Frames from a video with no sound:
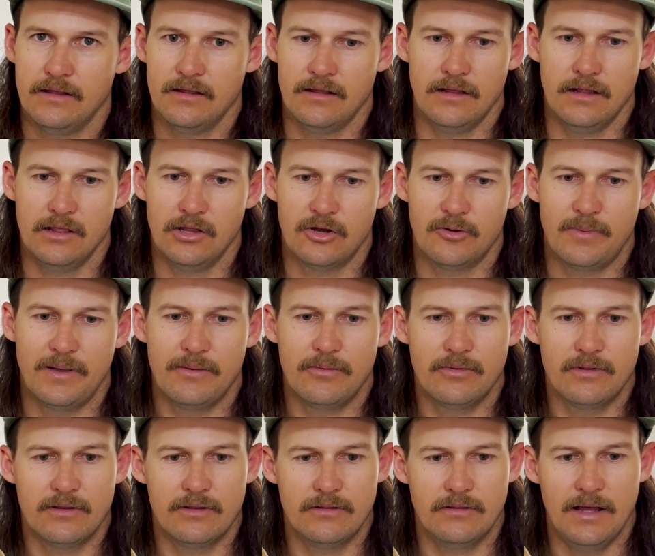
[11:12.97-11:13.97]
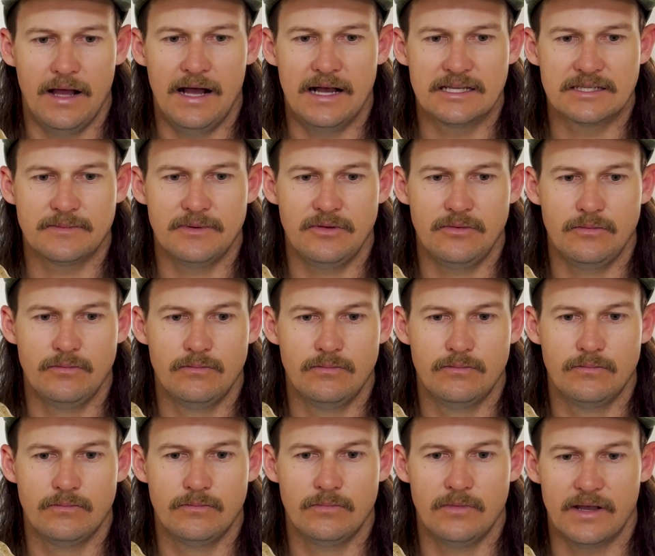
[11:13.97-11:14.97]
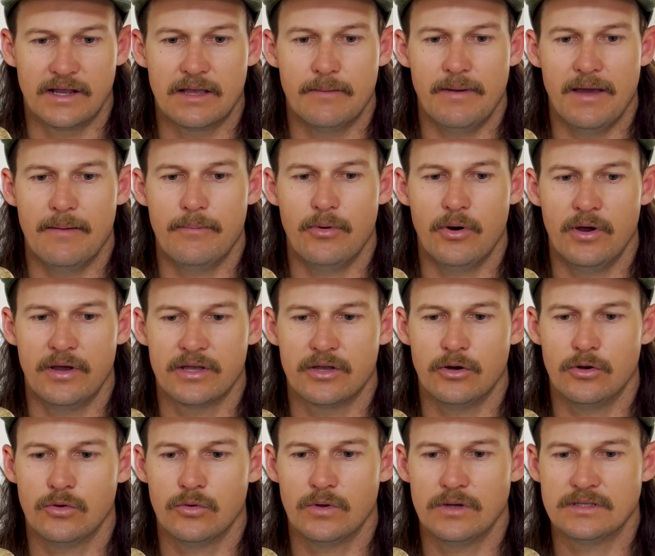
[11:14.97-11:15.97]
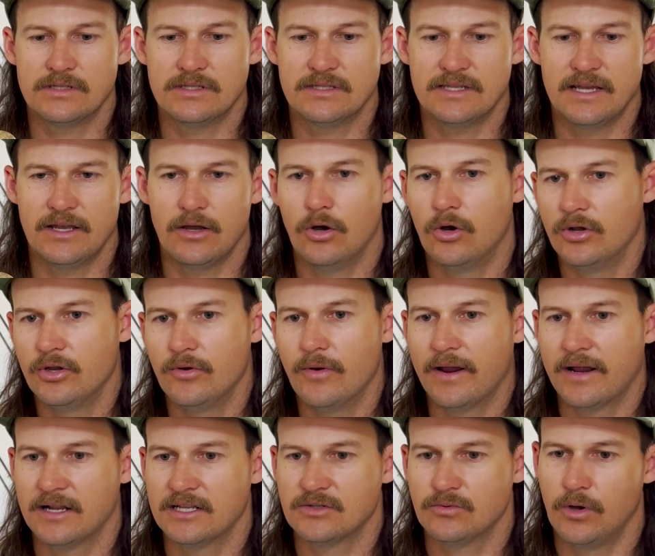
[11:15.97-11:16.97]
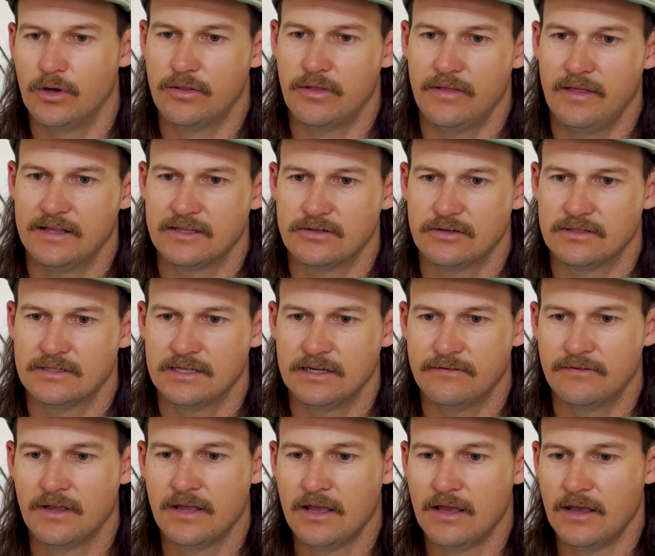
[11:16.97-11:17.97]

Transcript: A lot of people ask me like about buying Conquest and say, oh, do you reckon it's worth it, that sort of stuff.